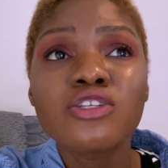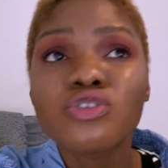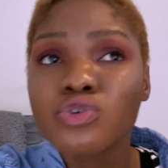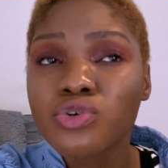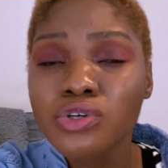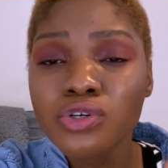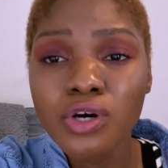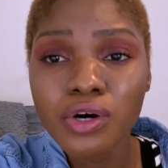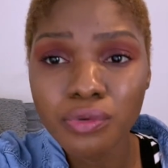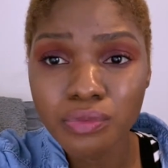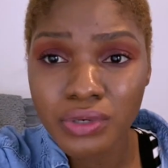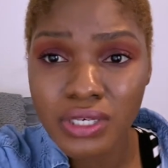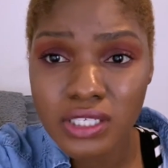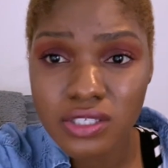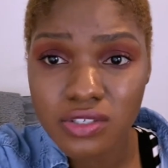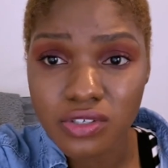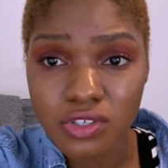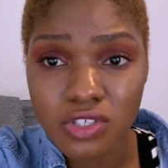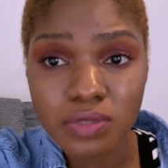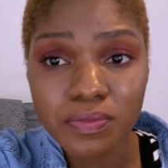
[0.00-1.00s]
do your
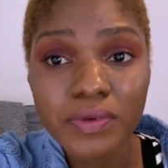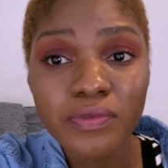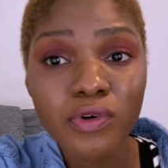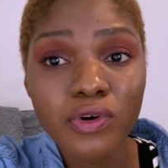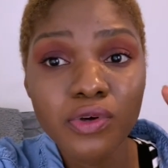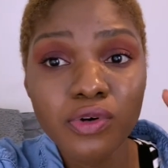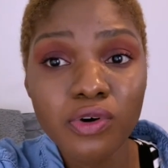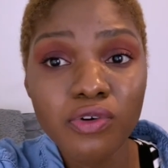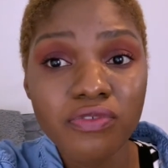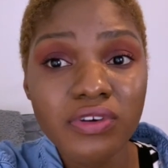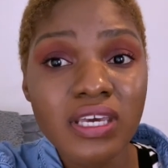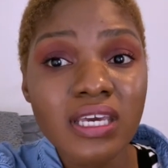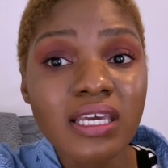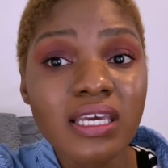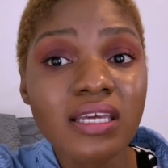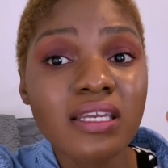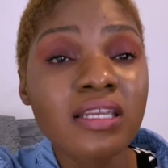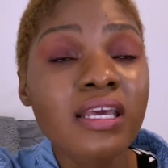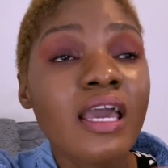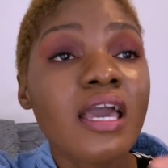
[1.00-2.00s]
research before you go
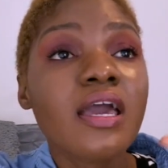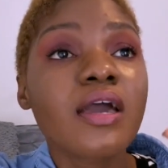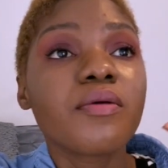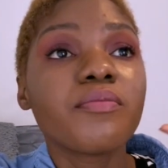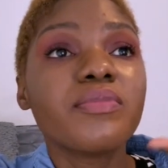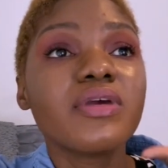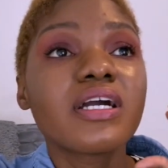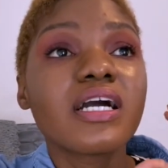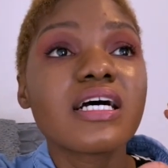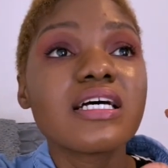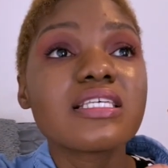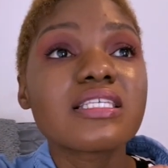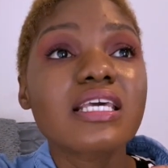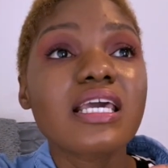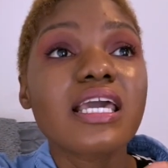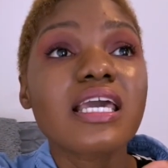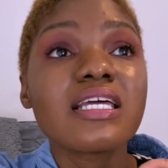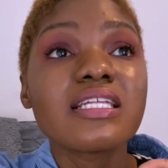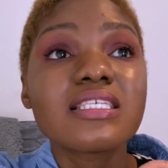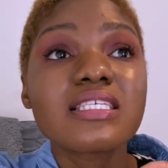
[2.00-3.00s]
vegan, because
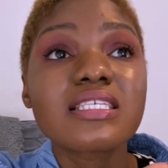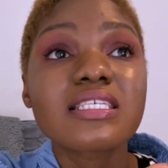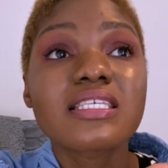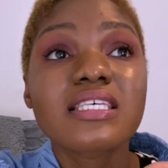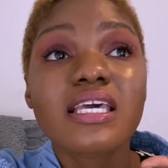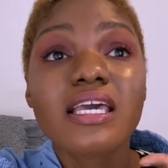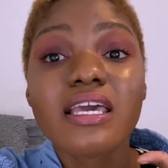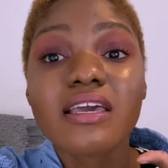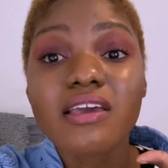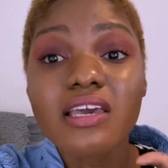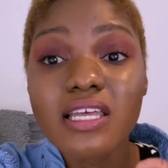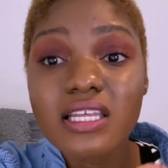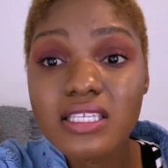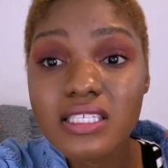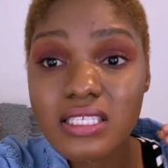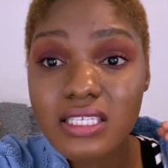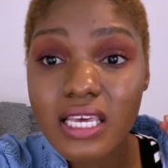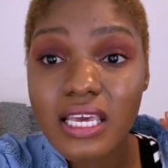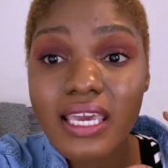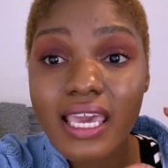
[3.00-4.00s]

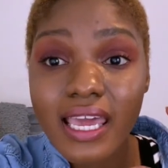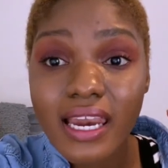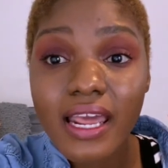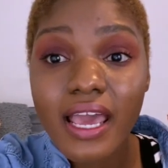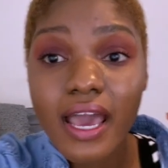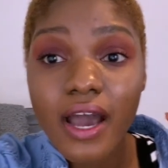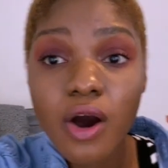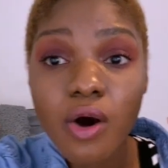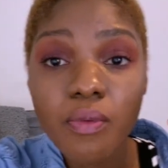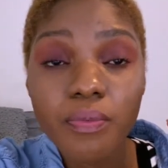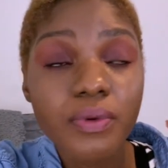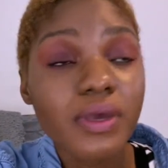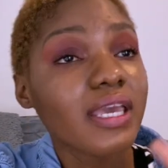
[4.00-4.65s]
it can help.